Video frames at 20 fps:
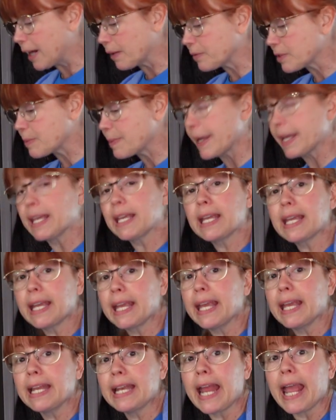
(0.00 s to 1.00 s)
I was making it
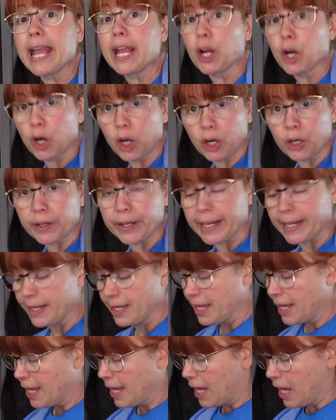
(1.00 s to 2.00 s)
in a hurry.
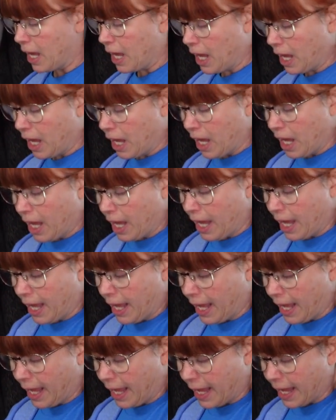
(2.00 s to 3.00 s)

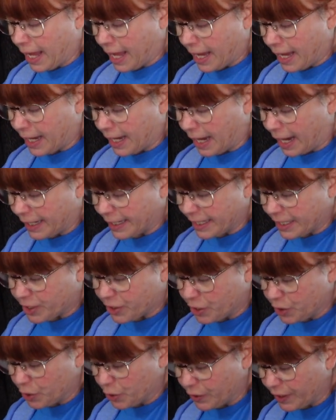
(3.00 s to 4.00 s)
And I needed
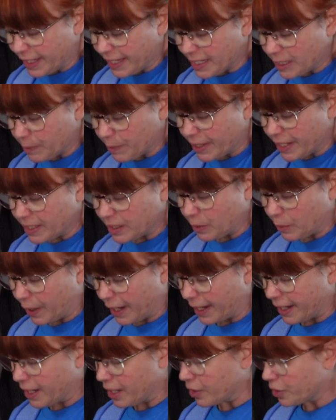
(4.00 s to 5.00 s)
to do the easy peasy
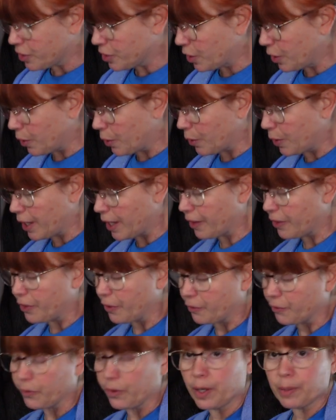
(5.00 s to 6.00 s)
way. So the
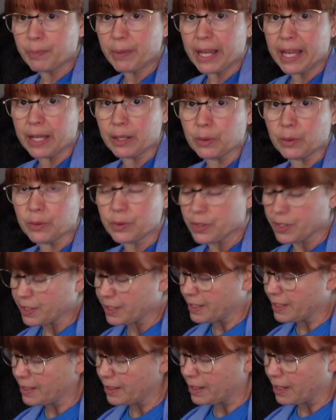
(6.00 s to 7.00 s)
front
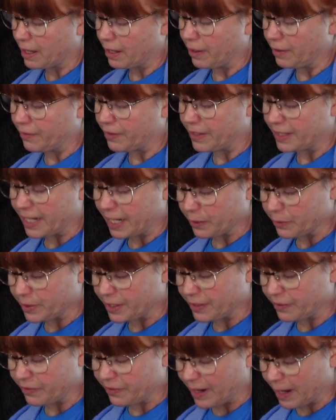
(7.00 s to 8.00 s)
panels of the
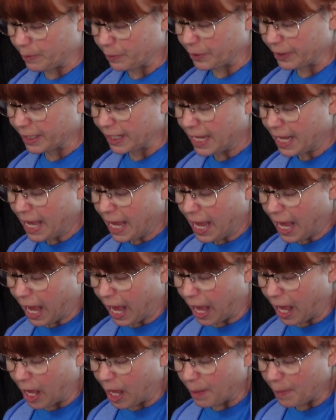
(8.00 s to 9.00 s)
decorative fabric,
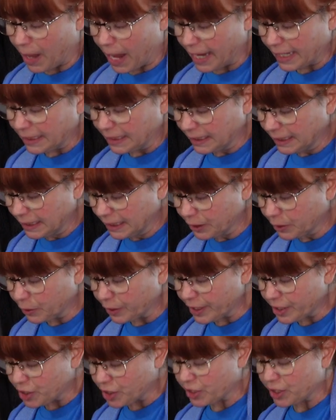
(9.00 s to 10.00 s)
I
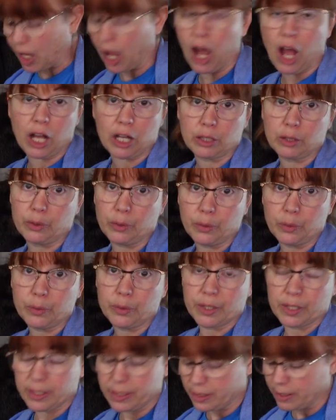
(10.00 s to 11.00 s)
literally just hot
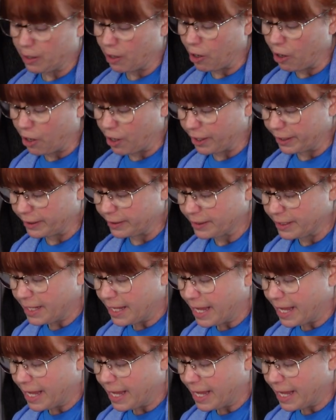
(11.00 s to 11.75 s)
glued on.